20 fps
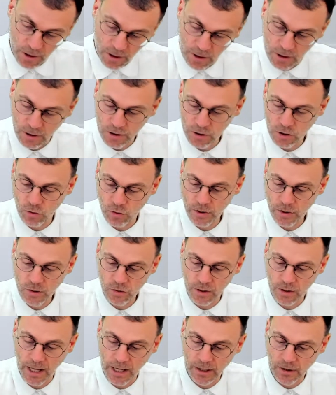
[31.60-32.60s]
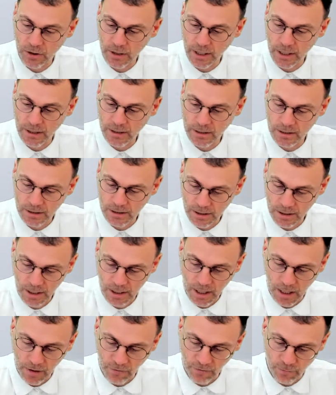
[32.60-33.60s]
So we need to calculate
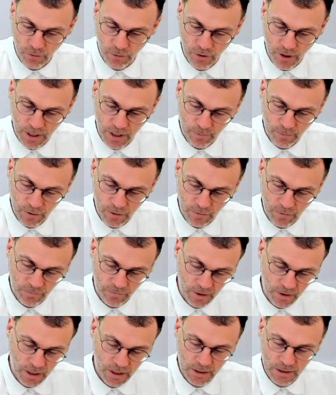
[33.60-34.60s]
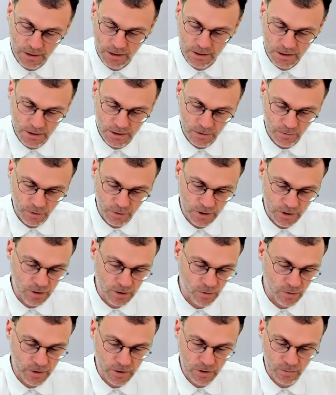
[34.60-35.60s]
f prime of x, which is
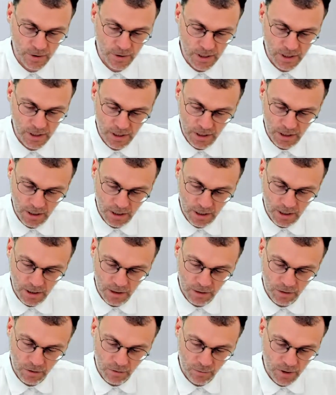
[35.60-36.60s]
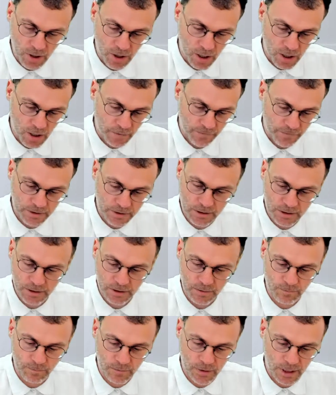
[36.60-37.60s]
going to be 3
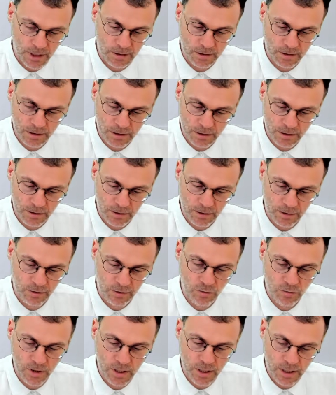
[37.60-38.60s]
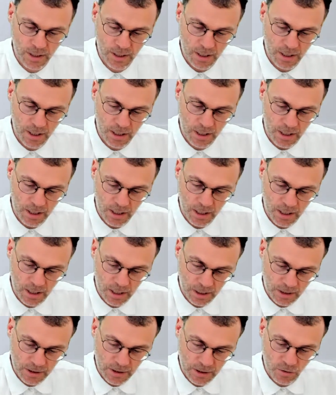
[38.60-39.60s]
halves minus
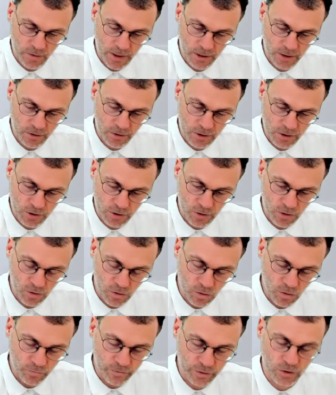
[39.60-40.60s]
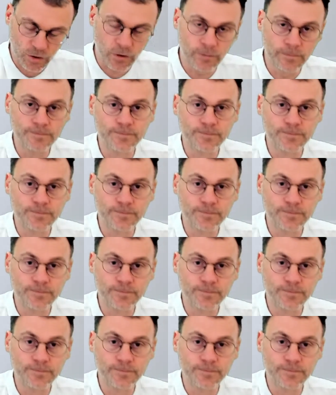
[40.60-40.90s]
3x squared over 2.